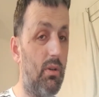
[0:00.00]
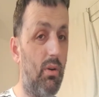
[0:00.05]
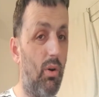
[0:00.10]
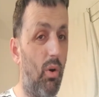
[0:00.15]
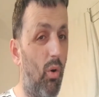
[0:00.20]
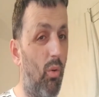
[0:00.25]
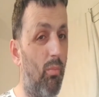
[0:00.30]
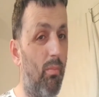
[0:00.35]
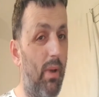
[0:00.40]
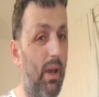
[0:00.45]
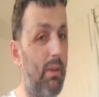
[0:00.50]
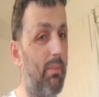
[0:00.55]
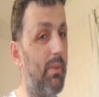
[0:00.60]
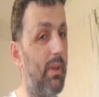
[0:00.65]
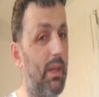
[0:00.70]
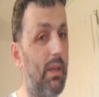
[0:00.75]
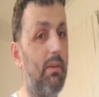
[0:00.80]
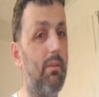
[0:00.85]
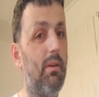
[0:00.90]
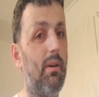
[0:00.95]
or
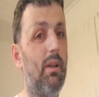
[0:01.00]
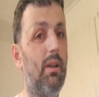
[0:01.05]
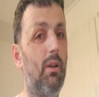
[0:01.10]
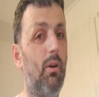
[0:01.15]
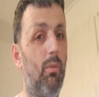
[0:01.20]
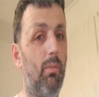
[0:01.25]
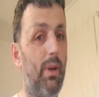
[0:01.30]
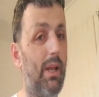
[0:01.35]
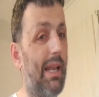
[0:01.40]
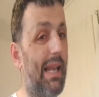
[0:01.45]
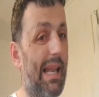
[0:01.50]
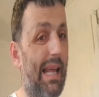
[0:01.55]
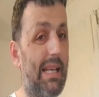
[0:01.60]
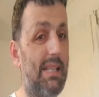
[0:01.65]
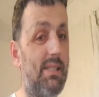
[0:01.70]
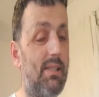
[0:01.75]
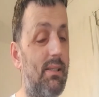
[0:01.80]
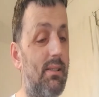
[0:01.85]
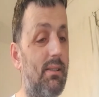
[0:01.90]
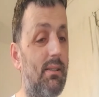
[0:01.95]
maybe a little bit
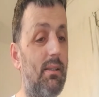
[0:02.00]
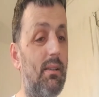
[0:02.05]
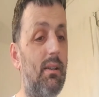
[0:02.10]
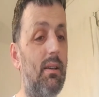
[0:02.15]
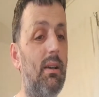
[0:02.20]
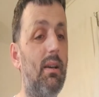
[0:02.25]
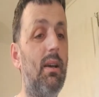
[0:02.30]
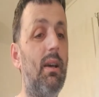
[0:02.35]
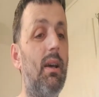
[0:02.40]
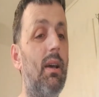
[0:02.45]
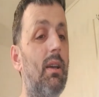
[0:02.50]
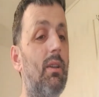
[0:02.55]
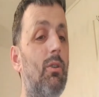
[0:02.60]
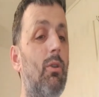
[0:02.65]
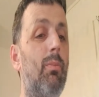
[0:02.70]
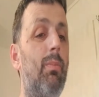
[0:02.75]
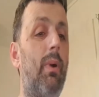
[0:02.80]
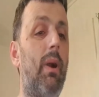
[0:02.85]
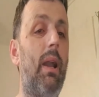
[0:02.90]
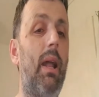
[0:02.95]
less, to
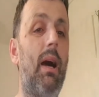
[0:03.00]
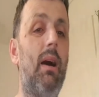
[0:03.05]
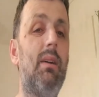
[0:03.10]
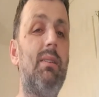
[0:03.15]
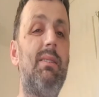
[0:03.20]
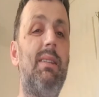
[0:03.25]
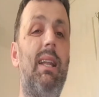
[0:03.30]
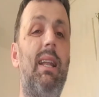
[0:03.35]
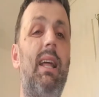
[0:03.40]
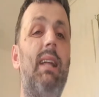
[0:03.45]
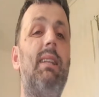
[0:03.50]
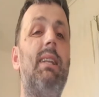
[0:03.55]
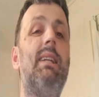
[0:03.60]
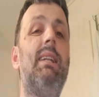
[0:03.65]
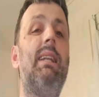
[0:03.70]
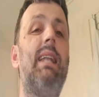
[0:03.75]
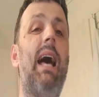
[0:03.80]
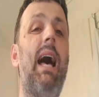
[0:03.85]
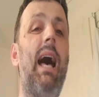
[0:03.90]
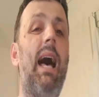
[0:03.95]
pronounce the letter
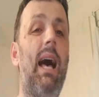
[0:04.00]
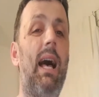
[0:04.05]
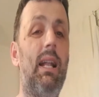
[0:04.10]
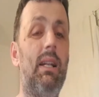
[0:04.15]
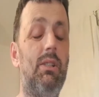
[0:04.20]
Dal.